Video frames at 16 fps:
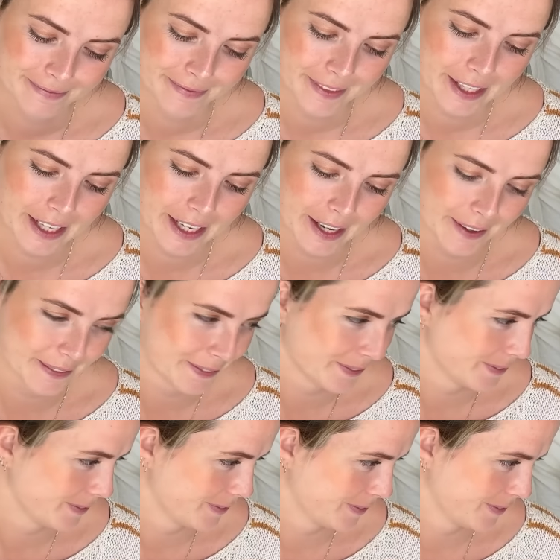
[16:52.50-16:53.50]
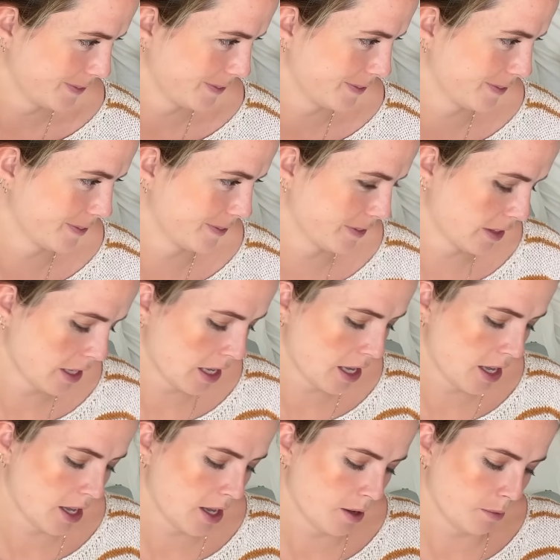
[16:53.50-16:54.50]
you know,
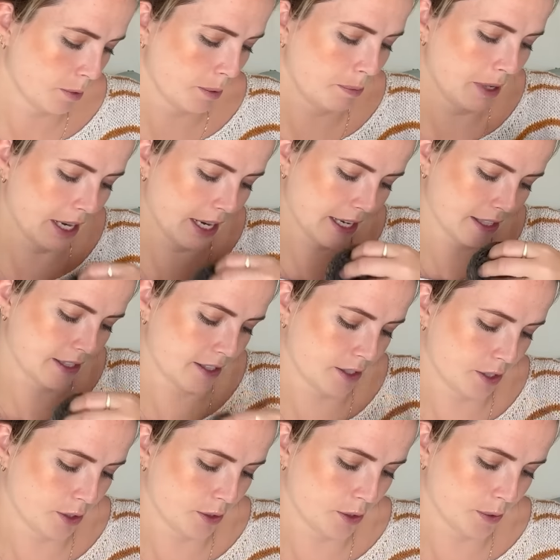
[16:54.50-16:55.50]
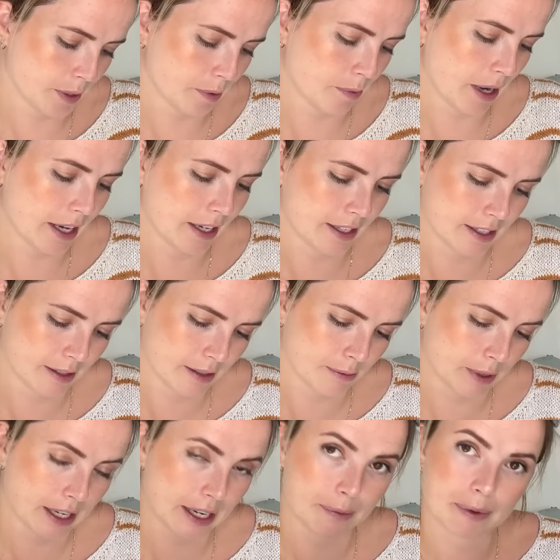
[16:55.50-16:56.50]
would be nice to do it right
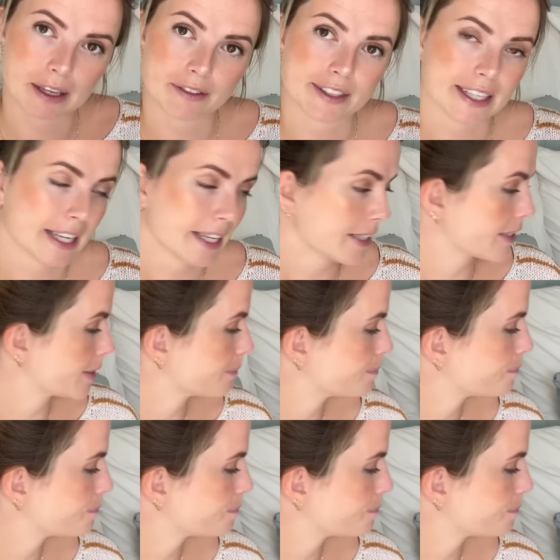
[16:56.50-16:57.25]
when I'm gifting it.